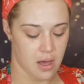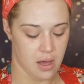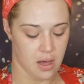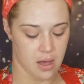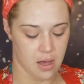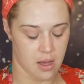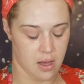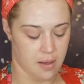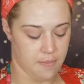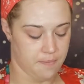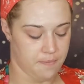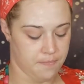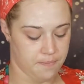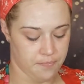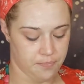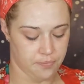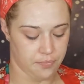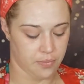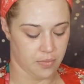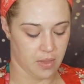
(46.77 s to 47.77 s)
Um,
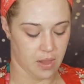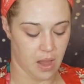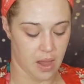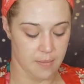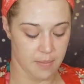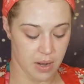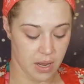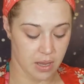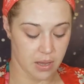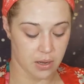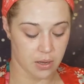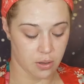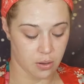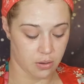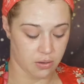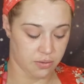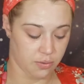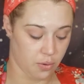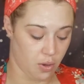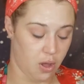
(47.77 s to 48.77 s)
I'm not going to
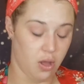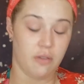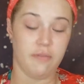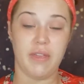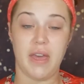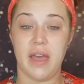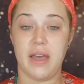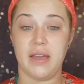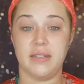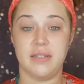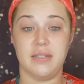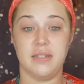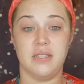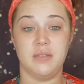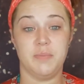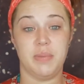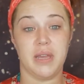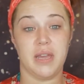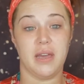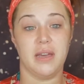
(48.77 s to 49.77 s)
go through all of the acids
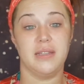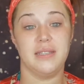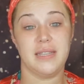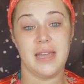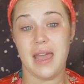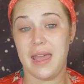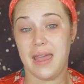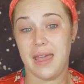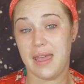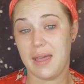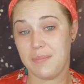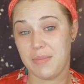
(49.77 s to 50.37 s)
because A,